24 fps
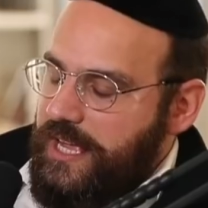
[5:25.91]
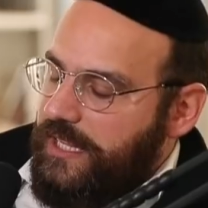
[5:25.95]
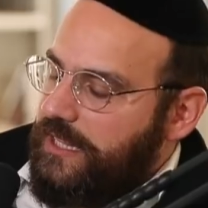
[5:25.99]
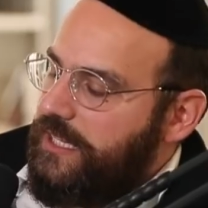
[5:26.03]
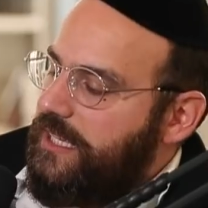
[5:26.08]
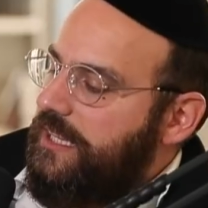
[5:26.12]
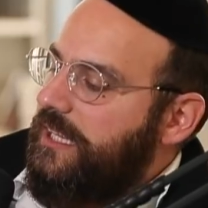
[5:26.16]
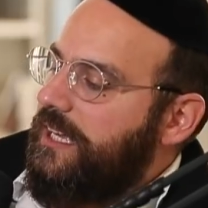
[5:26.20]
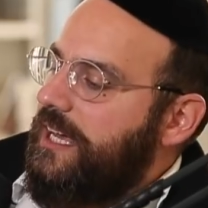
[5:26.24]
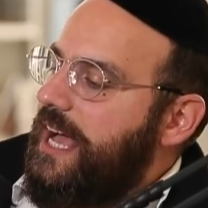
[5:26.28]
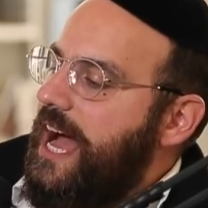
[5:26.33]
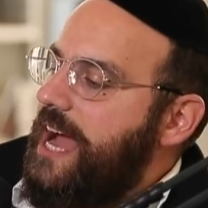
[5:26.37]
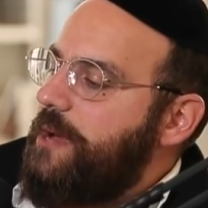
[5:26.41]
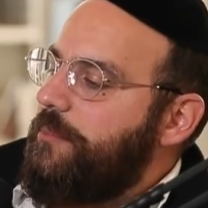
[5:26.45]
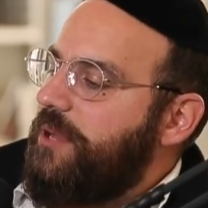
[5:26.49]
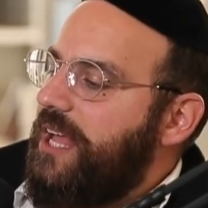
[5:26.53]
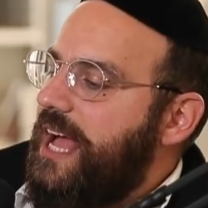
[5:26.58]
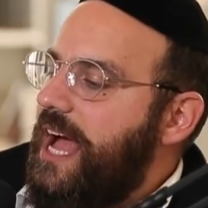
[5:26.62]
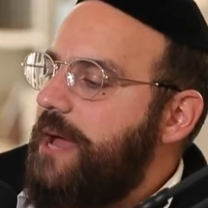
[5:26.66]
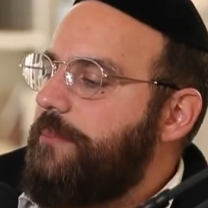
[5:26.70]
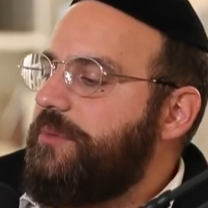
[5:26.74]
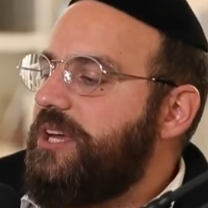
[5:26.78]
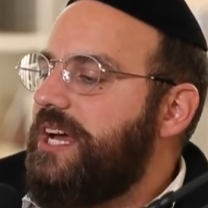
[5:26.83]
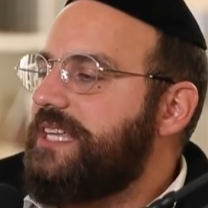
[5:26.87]

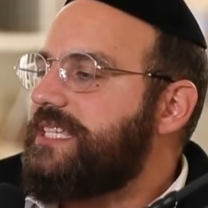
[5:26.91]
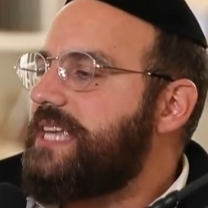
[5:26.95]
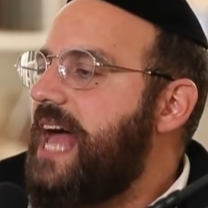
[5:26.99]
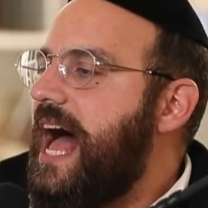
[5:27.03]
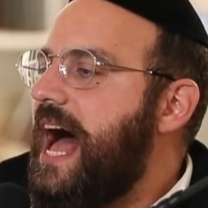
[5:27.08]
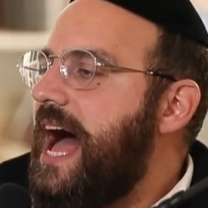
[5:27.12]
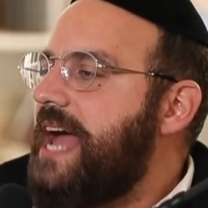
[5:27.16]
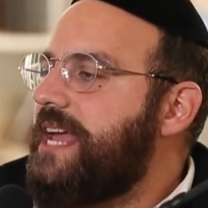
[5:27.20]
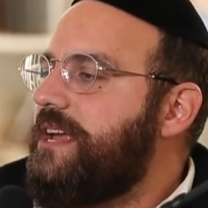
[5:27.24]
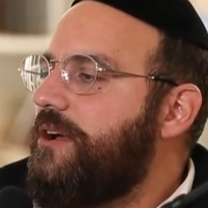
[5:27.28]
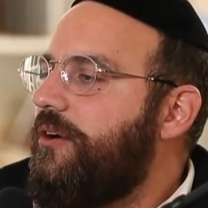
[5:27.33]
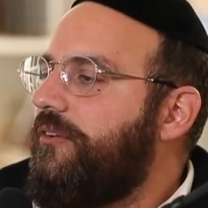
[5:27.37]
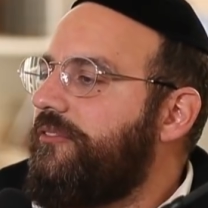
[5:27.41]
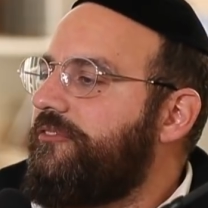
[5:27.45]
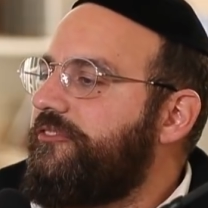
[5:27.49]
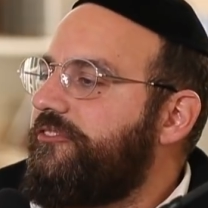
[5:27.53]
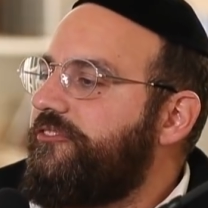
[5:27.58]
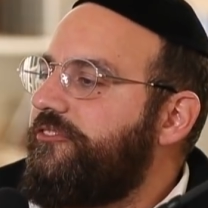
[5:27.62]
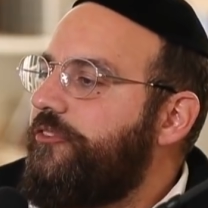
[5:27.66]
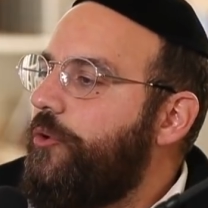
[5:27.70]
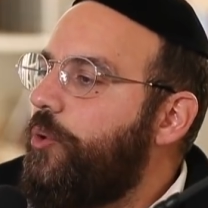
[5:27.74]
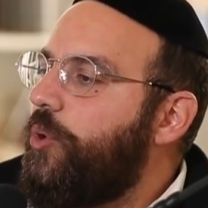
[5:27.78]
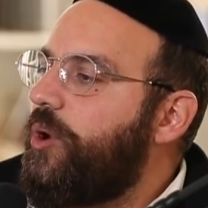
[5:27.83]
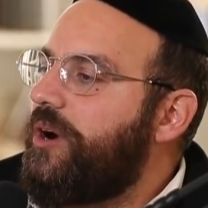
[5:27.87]
l'chaim, yes.
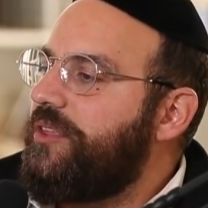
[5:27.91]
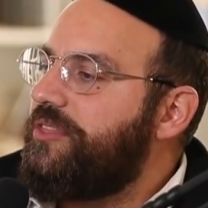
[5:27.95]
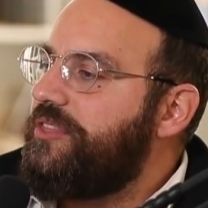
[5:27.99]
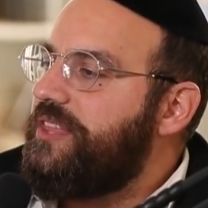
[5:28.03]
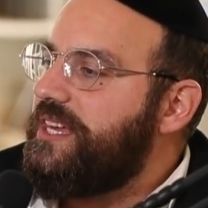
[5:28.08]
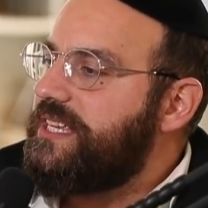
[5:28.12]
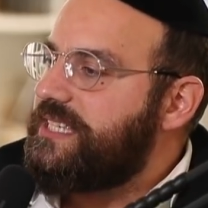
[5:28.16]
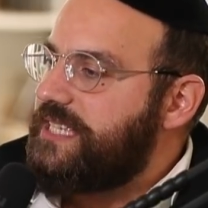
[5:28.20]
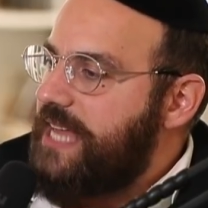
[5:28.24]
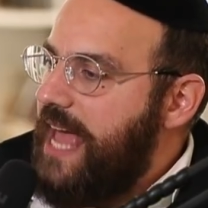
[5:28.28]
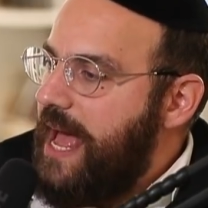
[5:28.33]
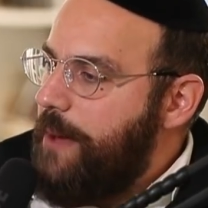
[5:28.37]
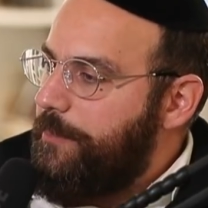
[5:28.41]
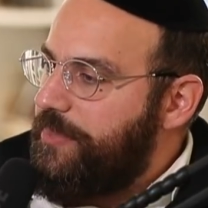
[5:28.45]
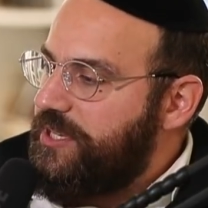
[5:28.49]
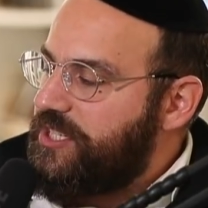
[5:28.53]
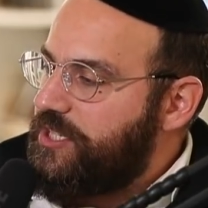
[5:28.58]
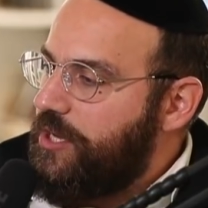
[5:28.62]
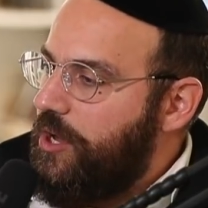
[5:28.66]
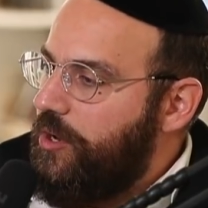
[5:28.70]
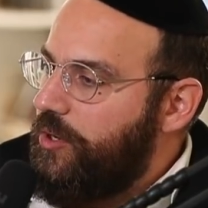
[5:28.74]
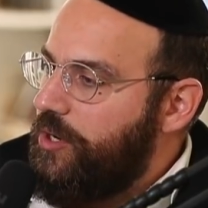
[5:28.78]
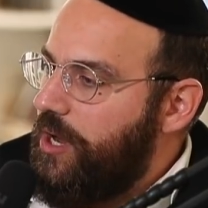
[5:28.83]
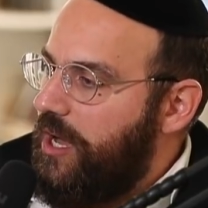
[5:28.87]
For this
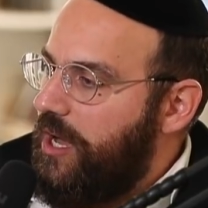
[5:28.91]
episode